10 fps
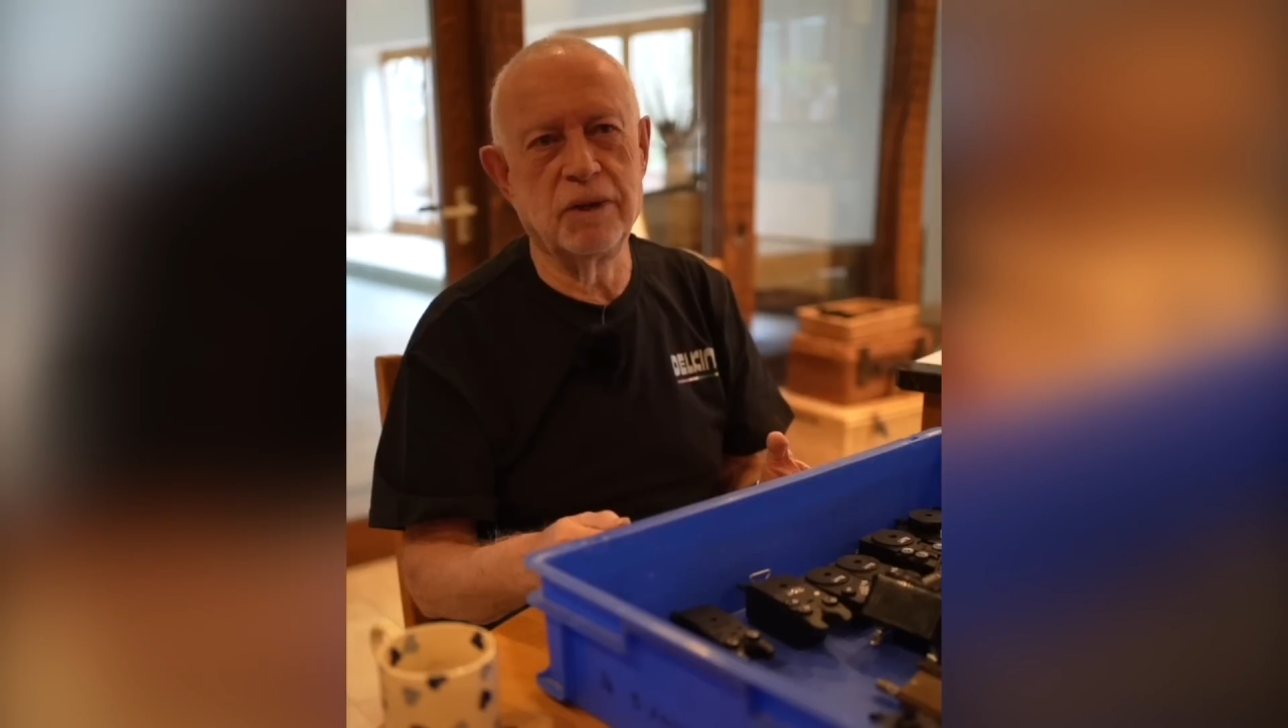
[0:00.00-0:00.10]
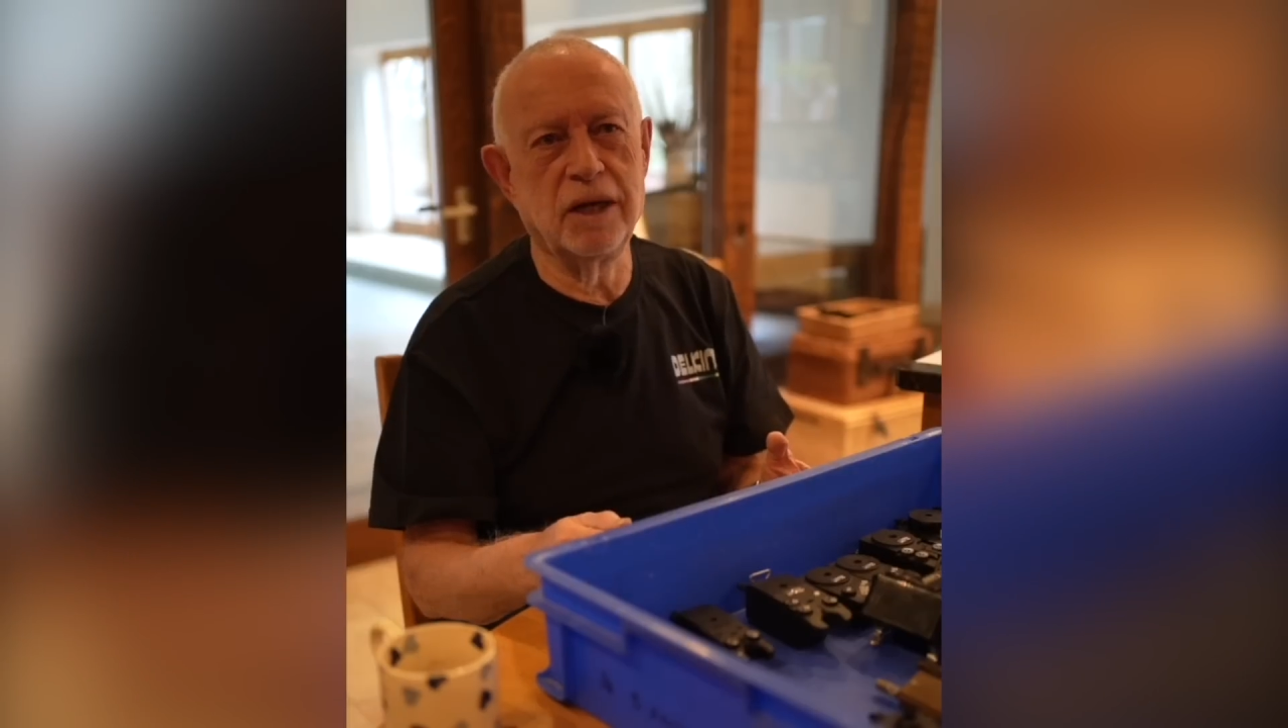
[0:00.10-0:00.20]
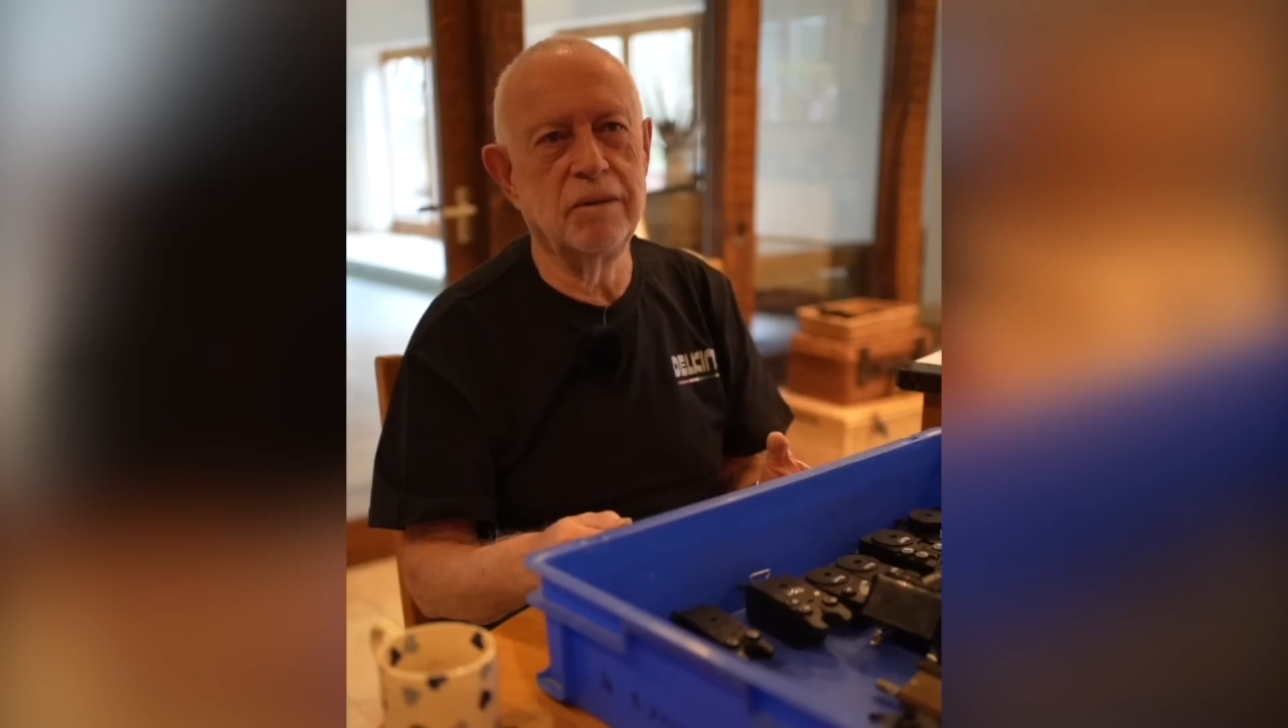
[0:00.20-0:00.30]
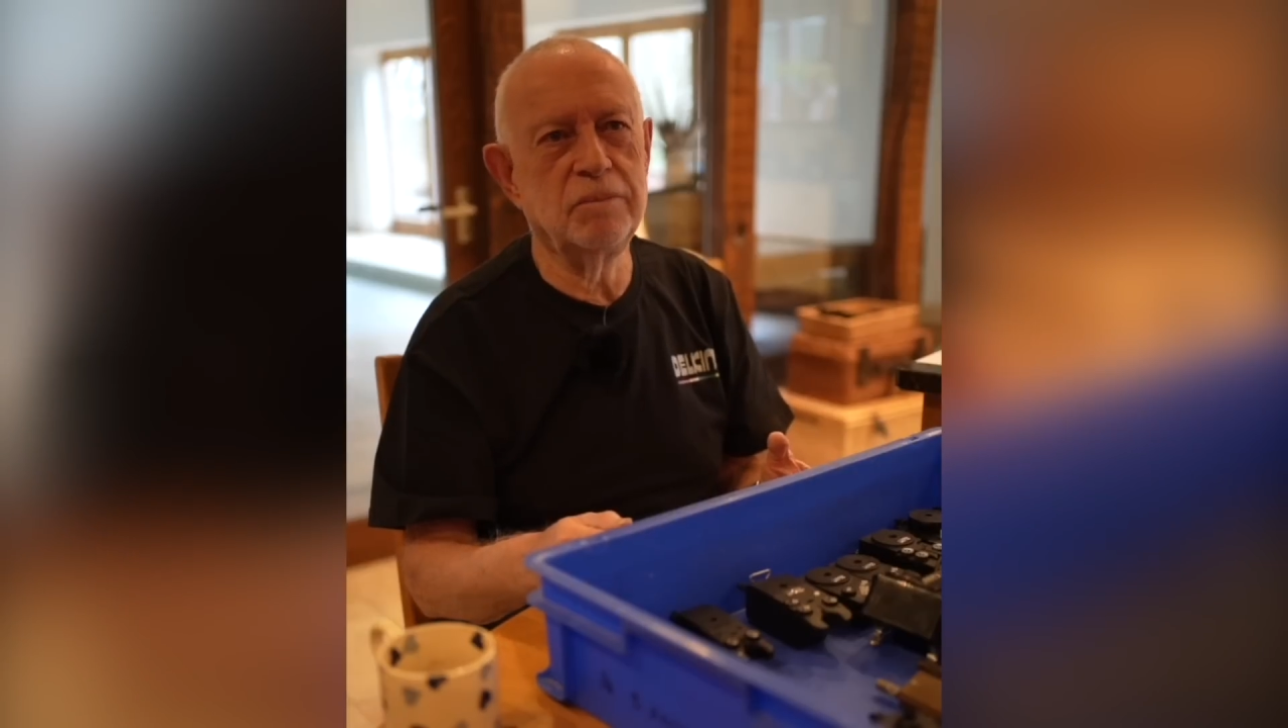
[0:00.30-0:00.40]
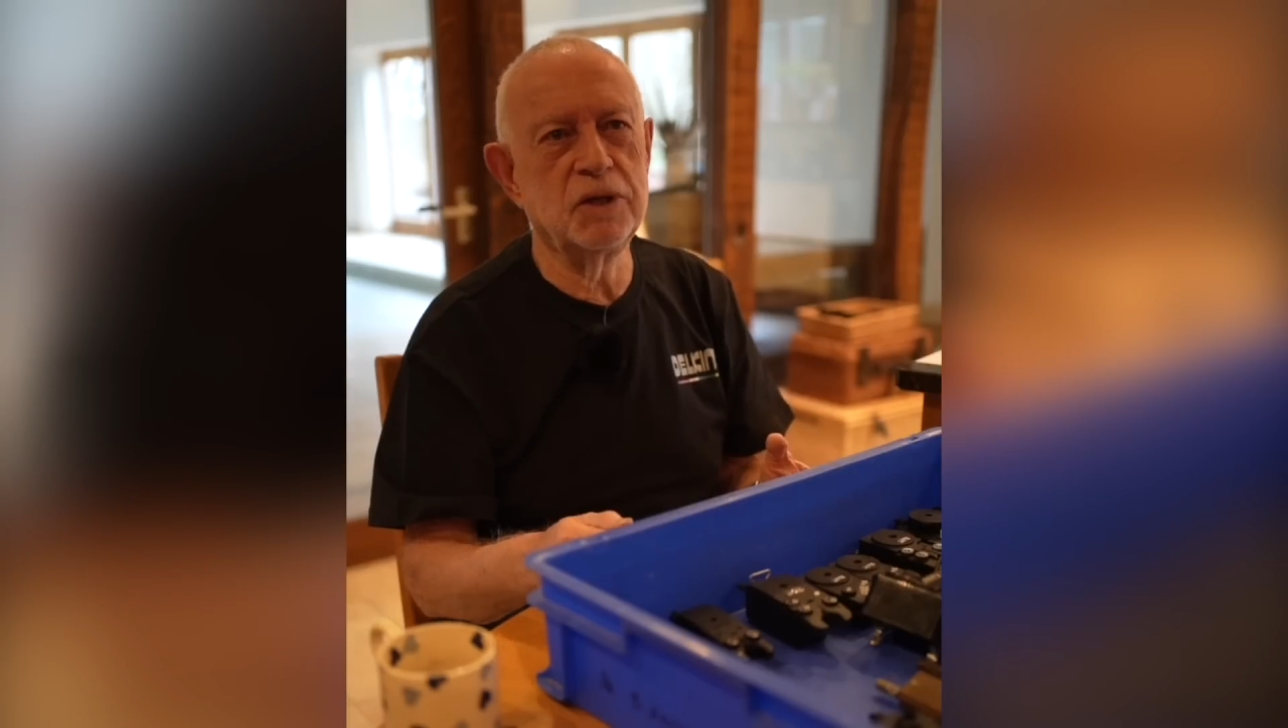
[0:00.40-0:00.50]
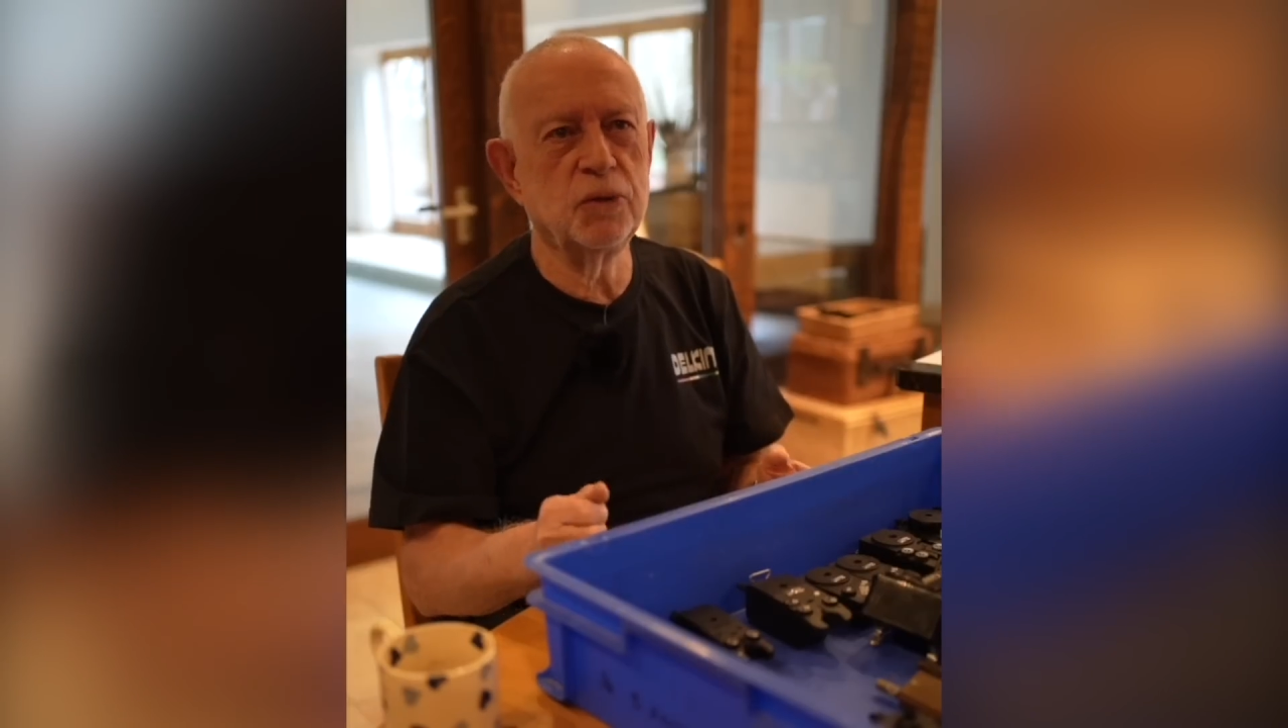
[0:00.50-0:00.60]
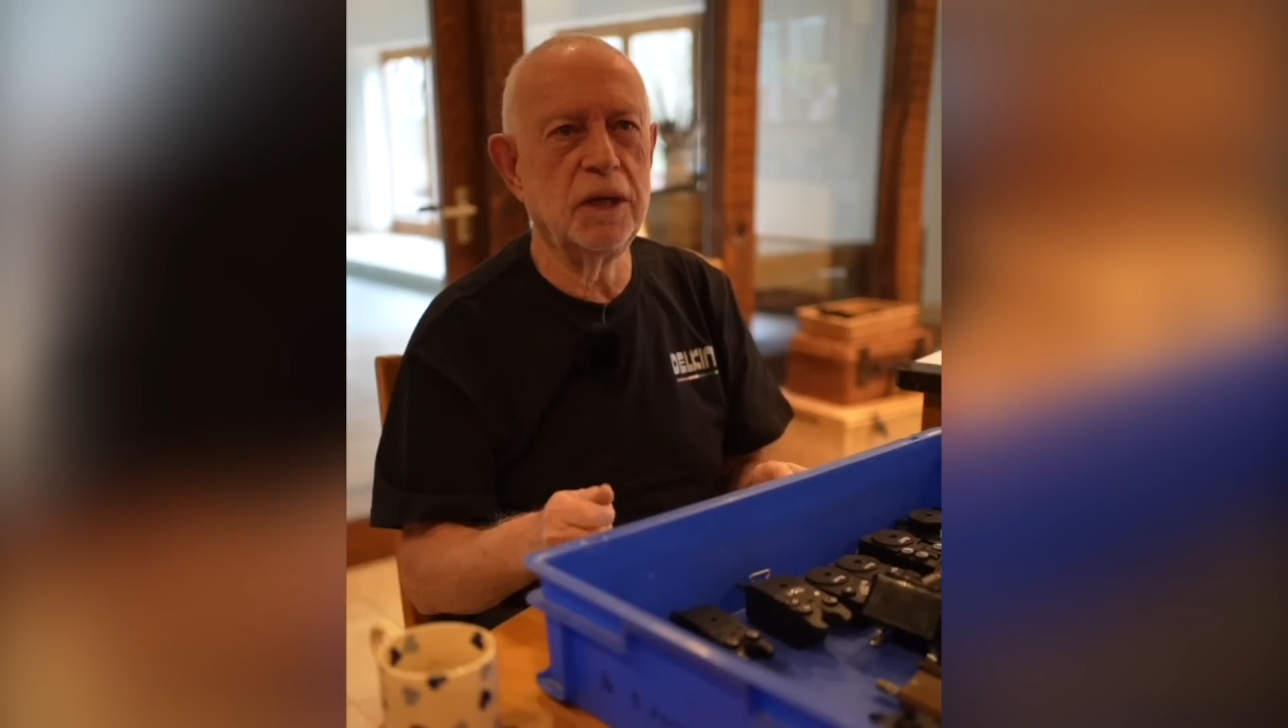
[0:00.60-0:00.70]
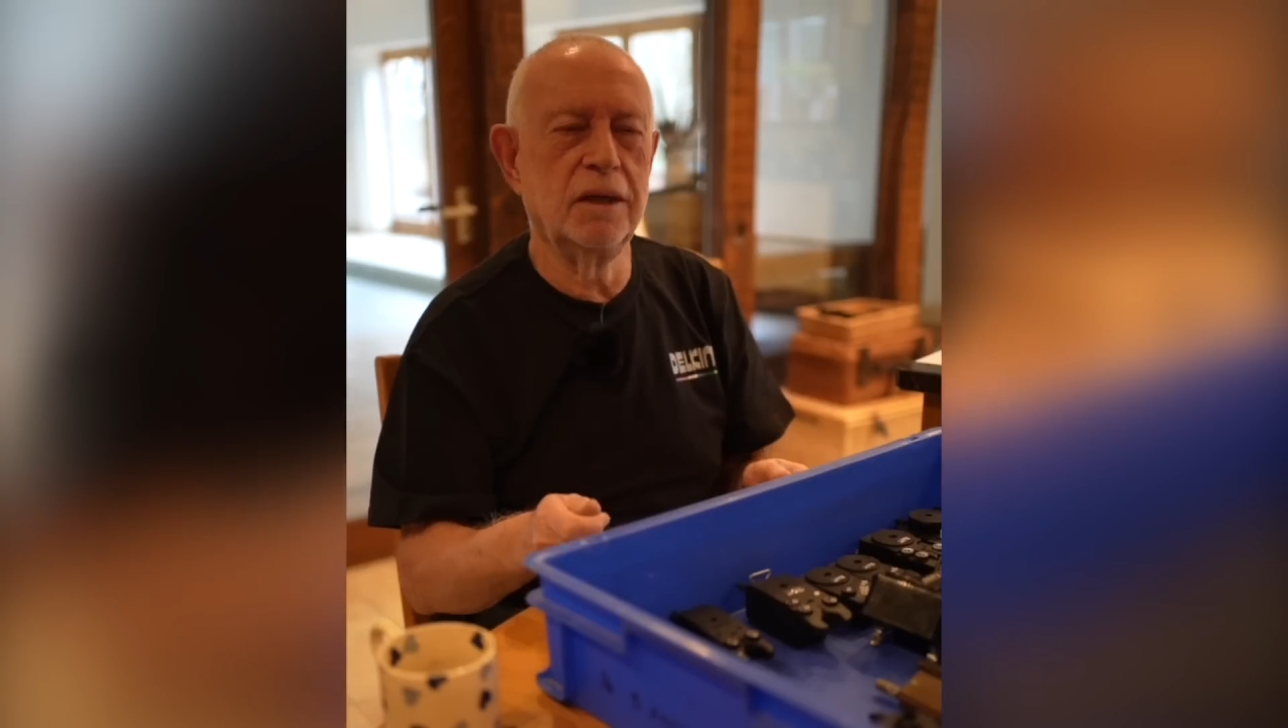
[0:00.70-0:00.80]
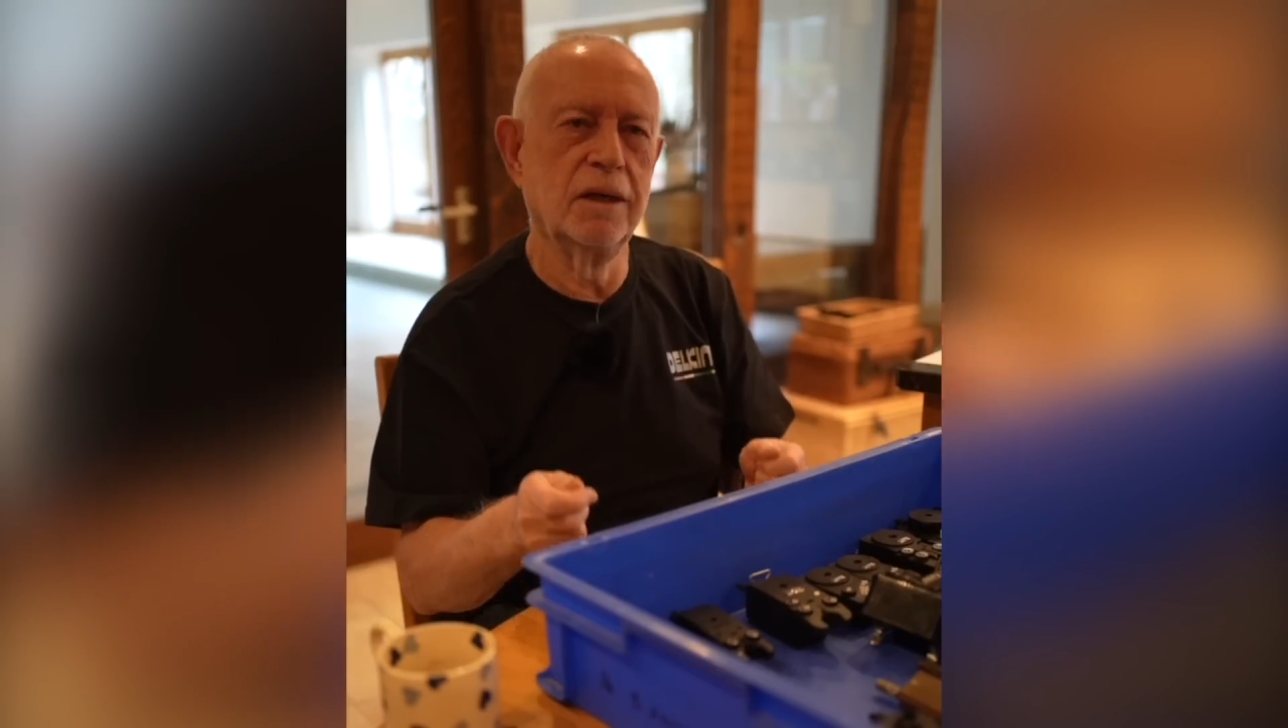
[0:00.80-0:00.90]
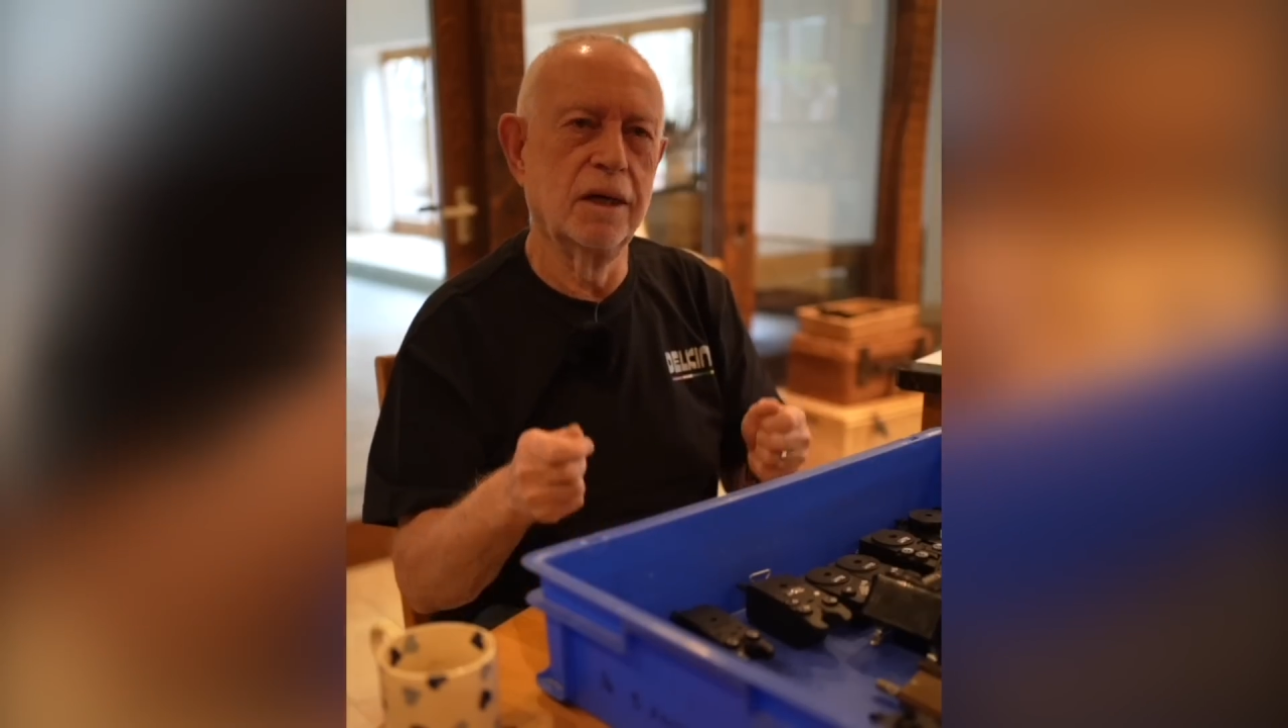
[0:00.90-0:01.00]
here
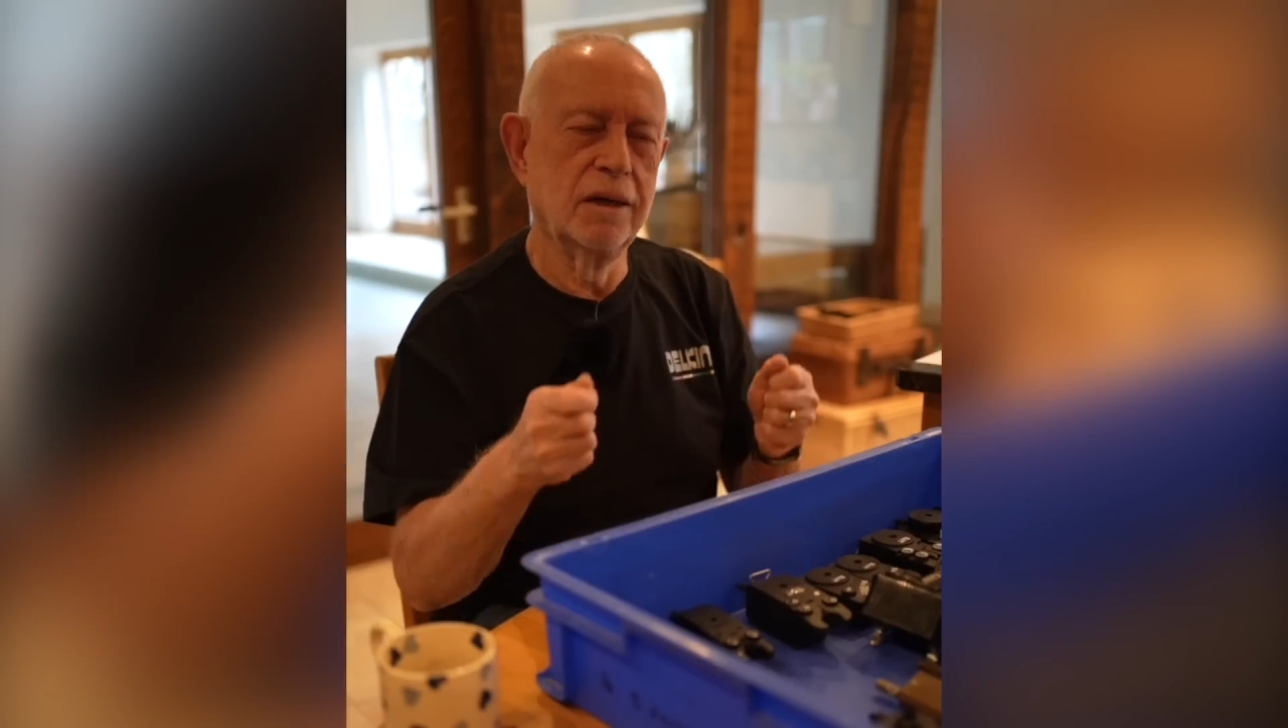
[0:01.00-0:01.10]
between